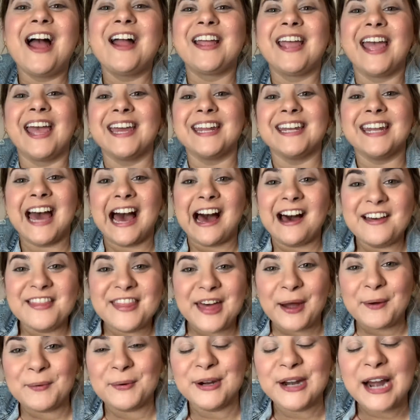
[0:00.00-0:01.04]
Okay, now
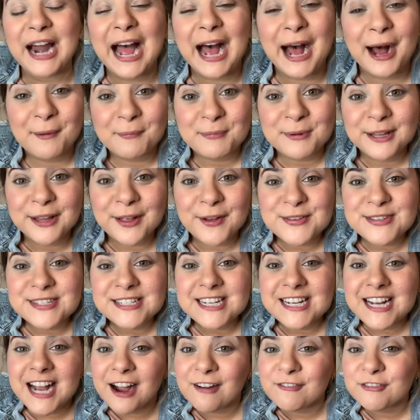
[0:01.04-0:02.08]
that we're up close and
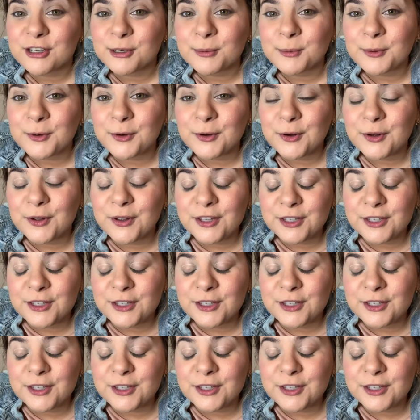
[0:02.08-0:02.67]
comfortable,